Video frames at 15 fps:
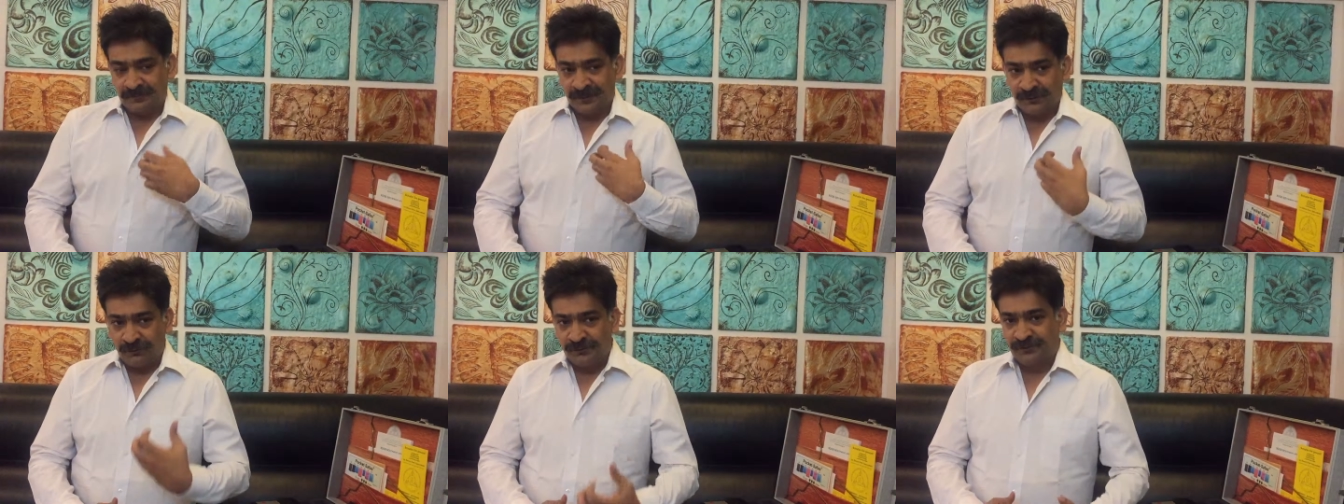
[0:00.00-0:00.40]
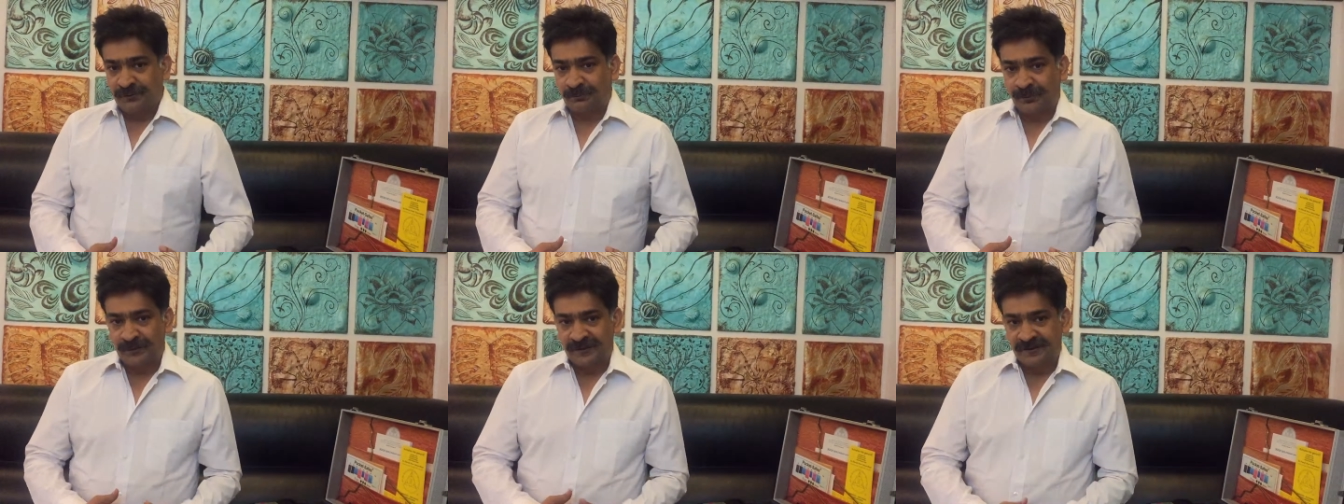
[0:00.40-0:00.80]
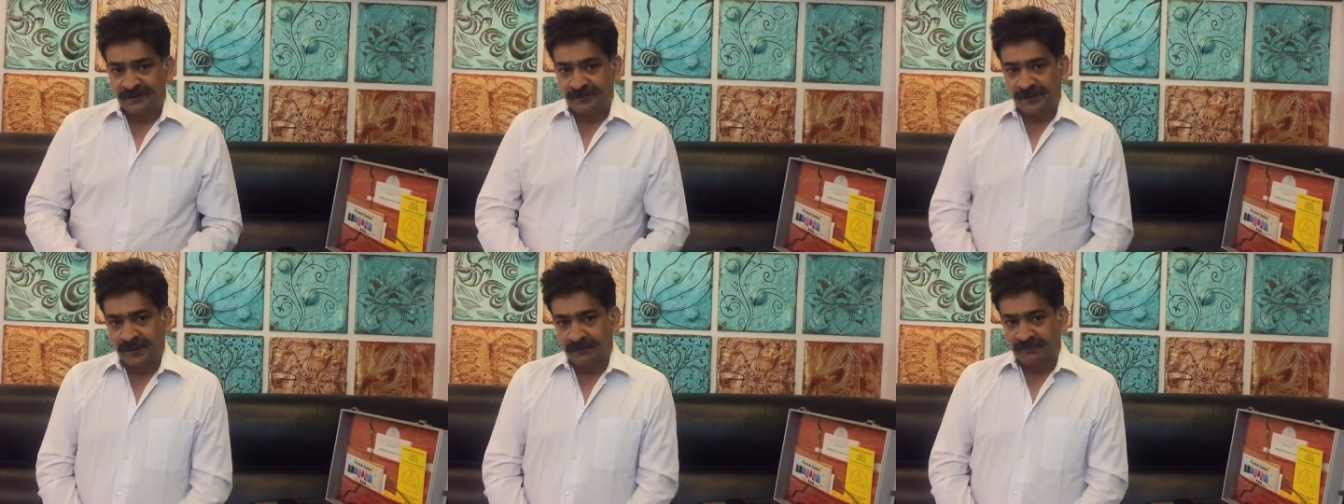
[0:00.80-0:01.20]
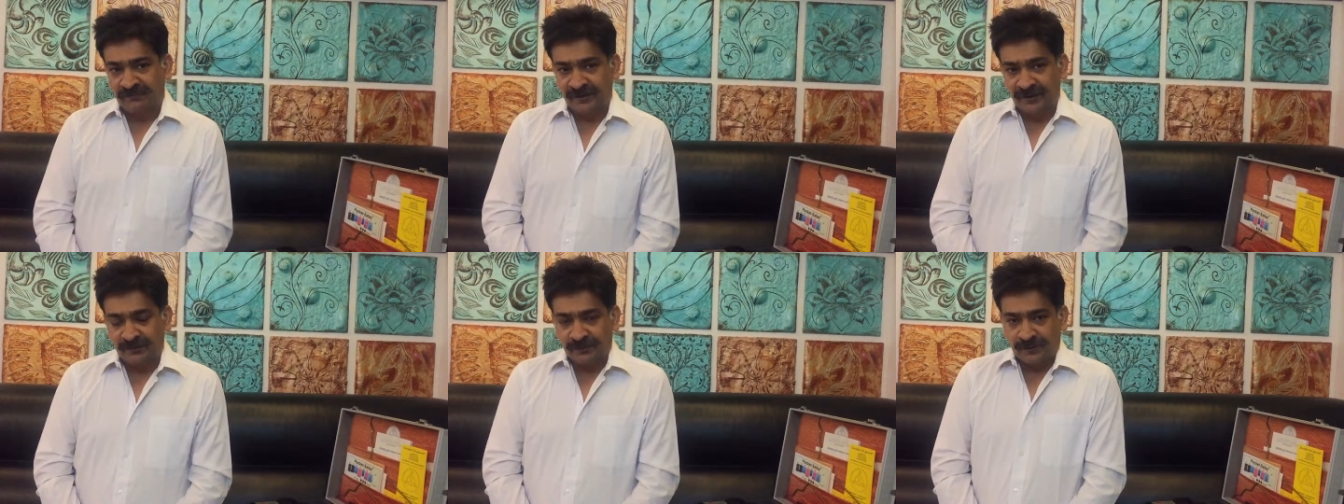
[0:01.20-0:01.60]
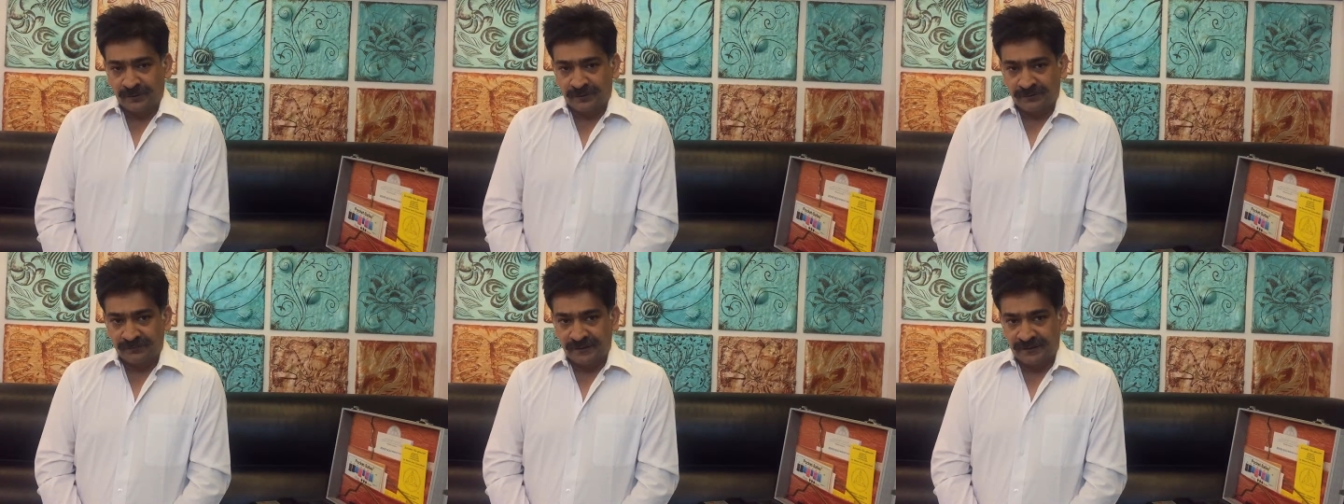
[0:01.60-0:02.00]
because your body has become weak
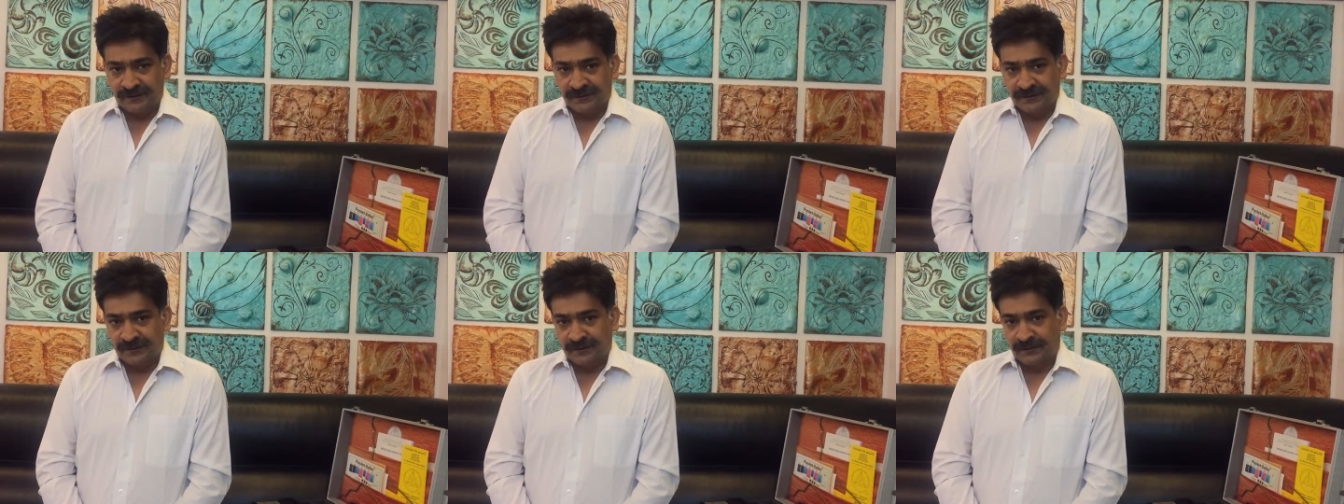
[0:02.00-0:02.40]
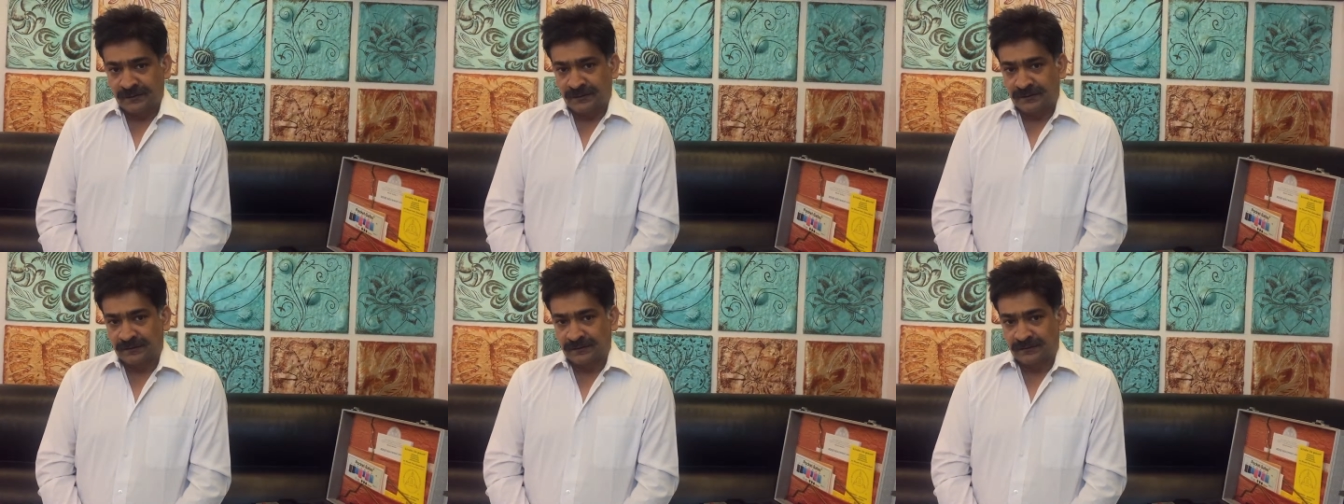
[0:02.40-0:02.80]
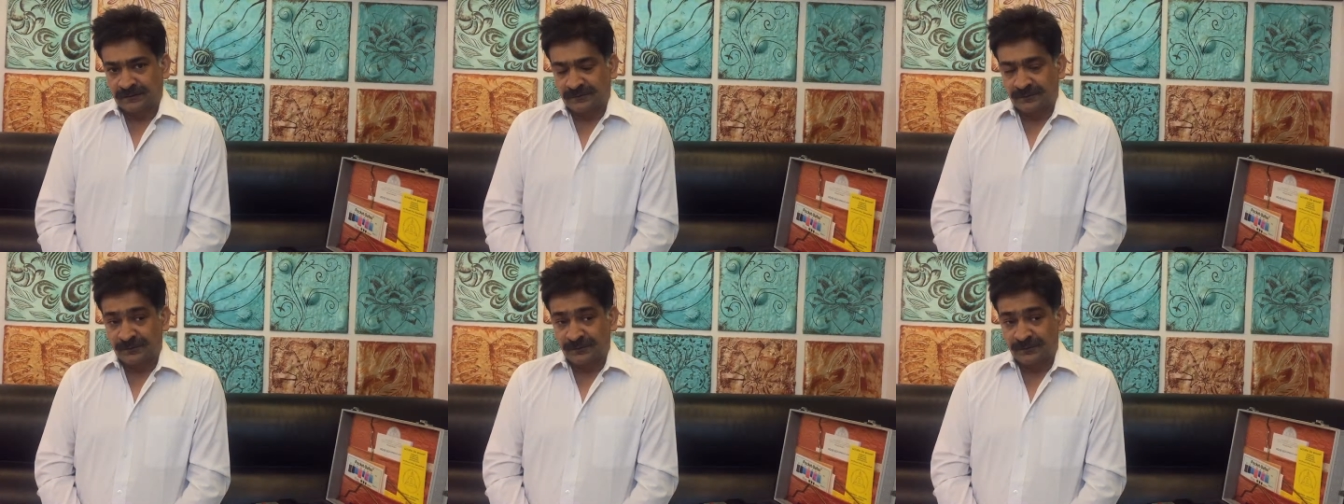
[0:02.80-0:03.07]
because of radiation and